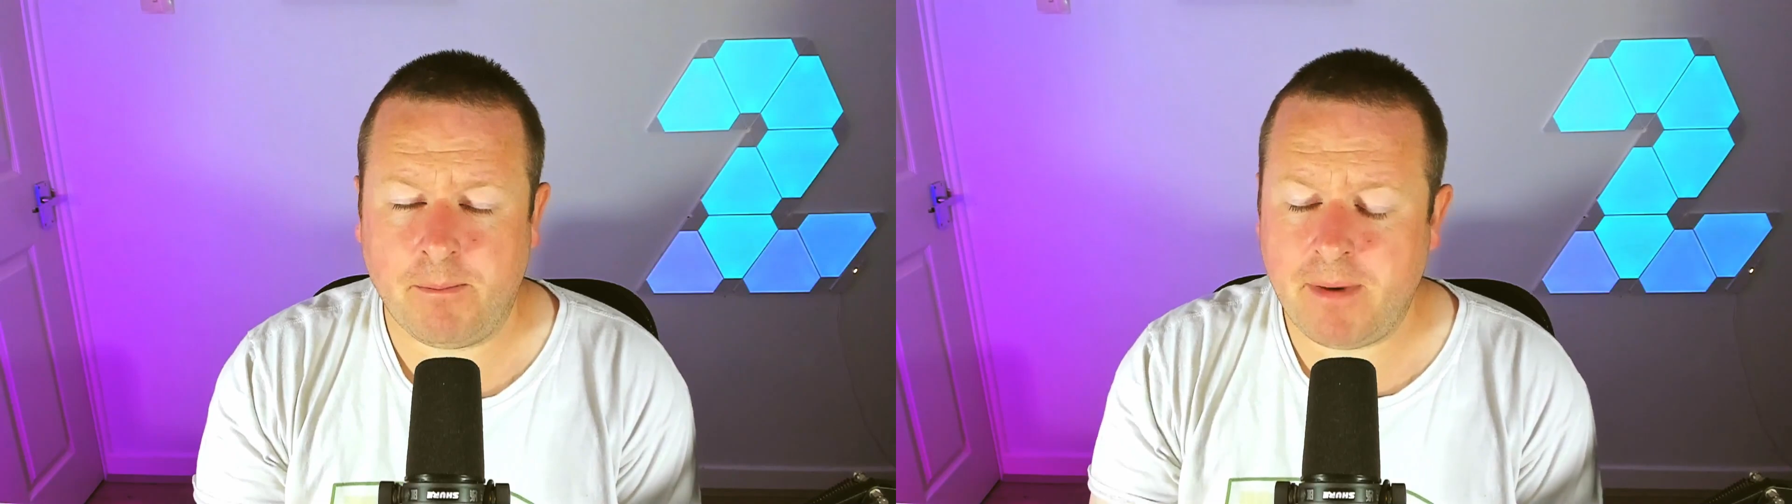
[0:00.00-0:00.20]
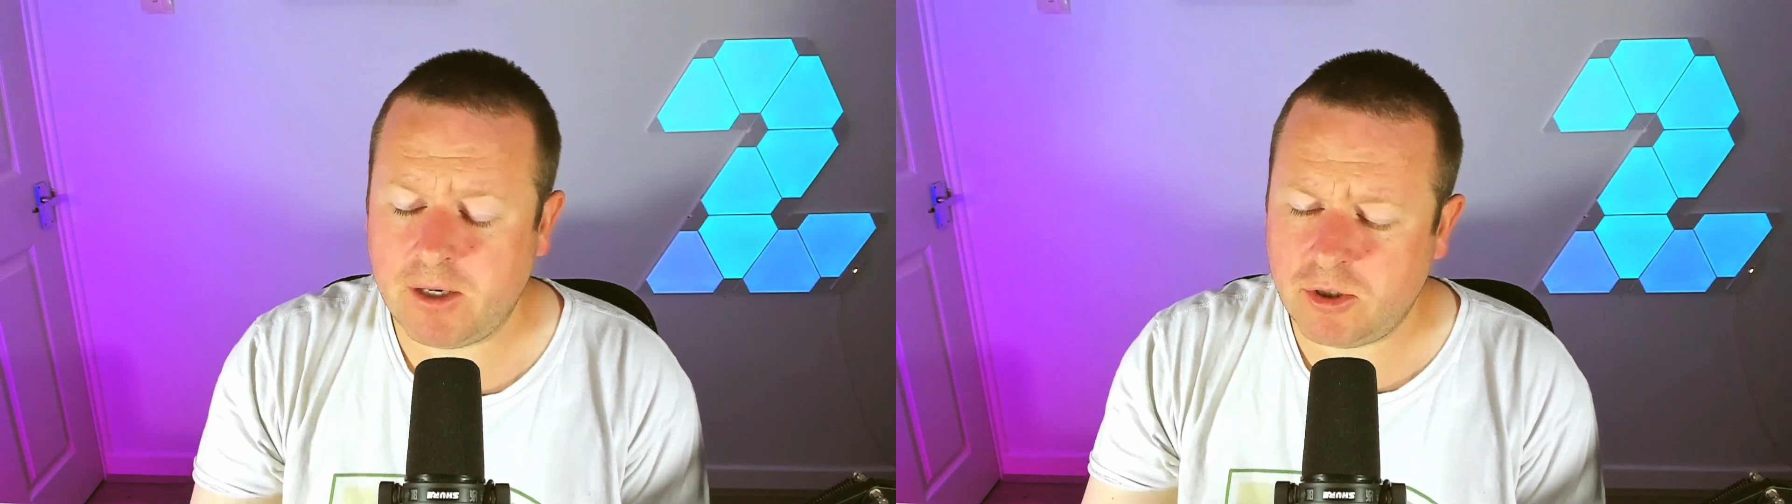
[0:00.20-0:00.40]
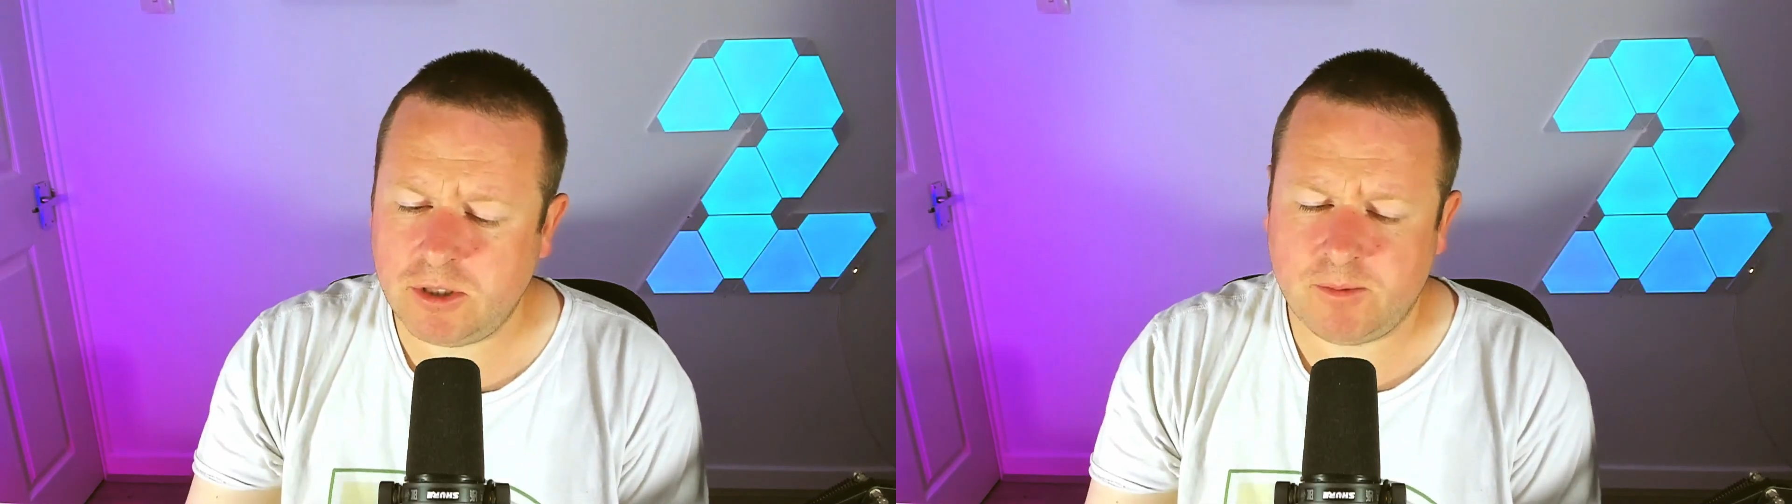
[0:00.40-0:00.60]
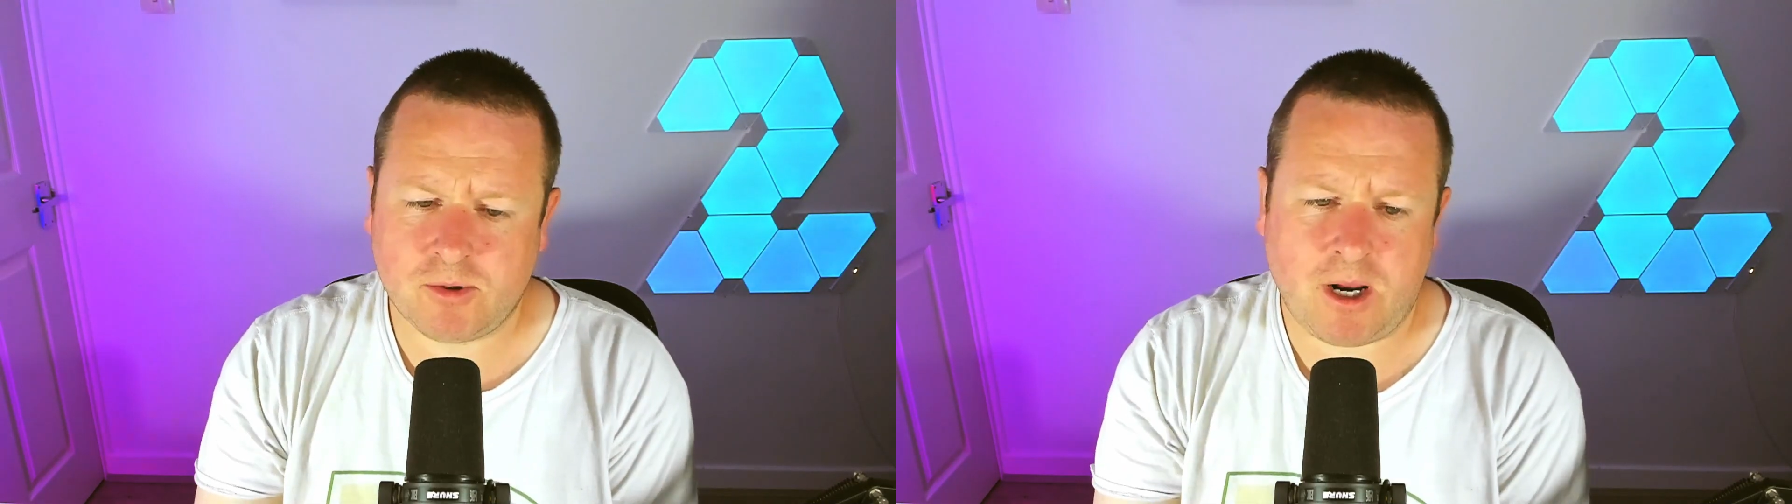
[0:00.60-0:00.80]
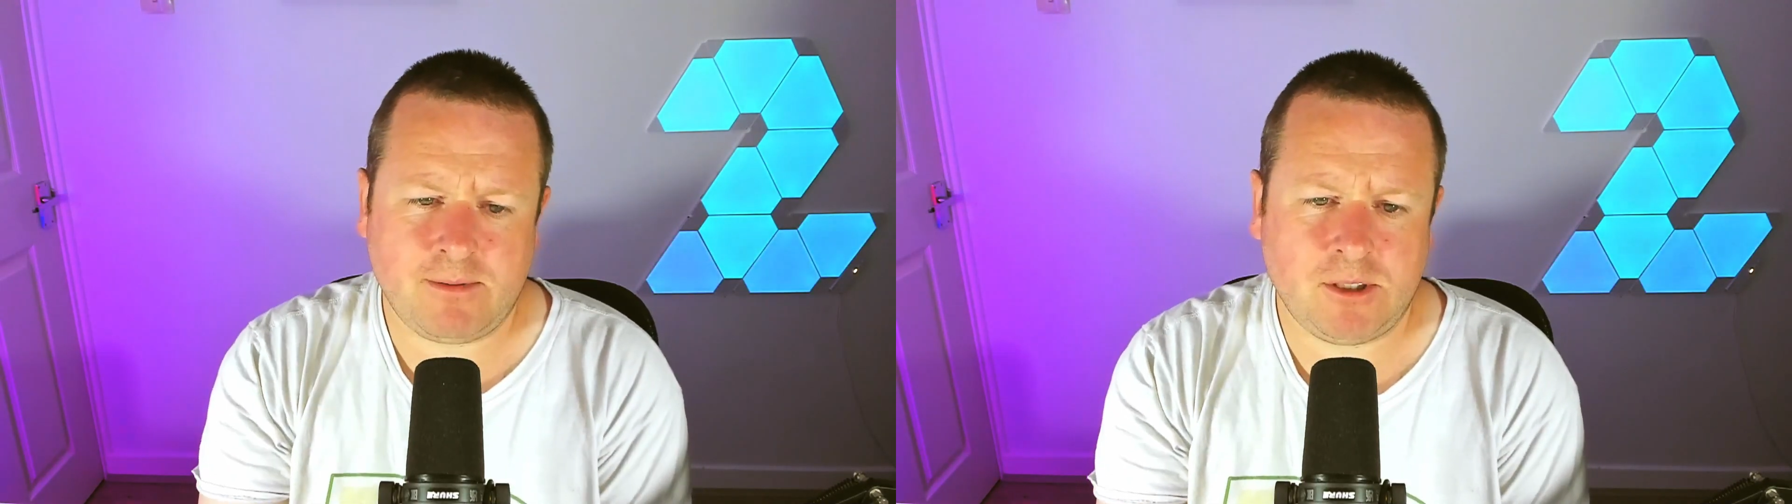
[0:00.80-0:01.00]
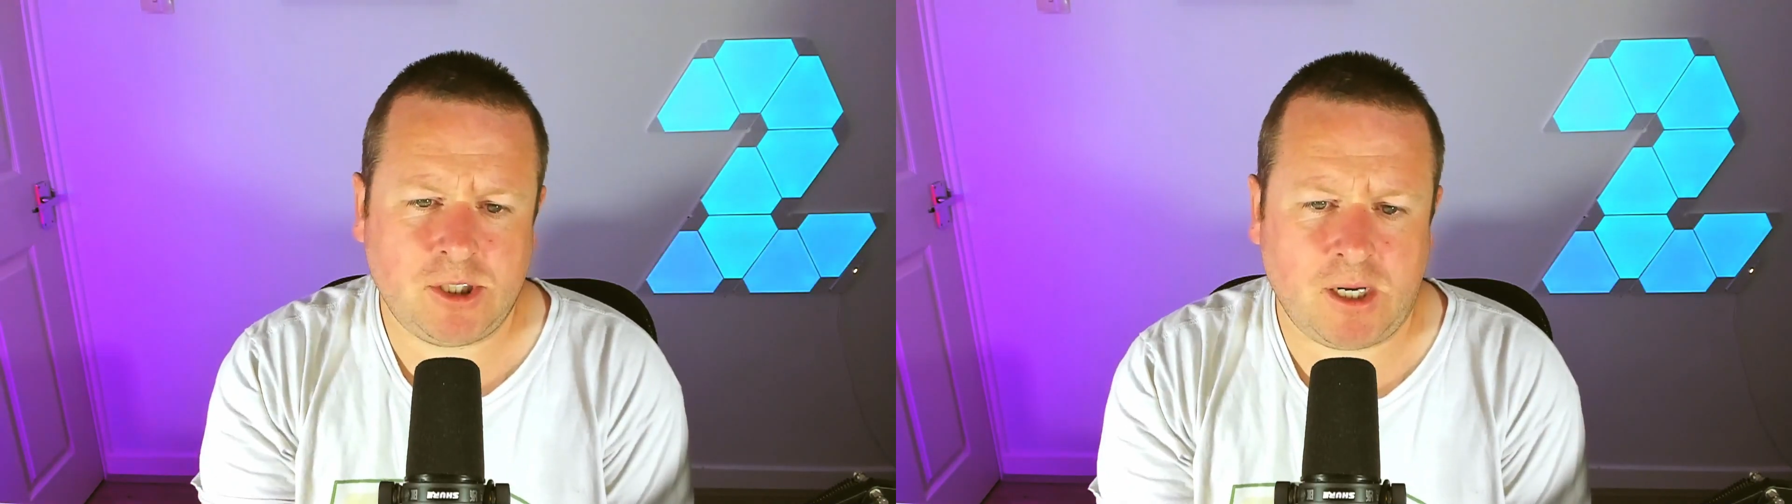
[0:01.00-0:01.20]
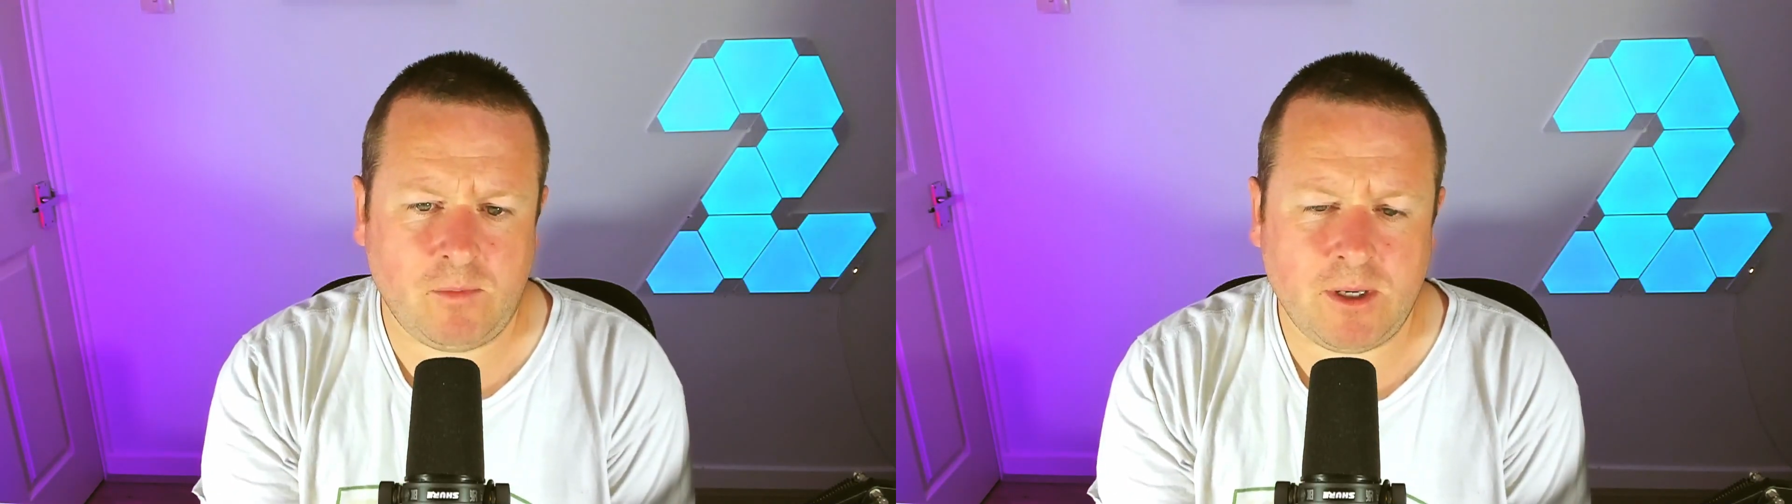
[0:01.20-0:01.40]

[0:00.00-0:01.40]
make sure you subscribe to the channel.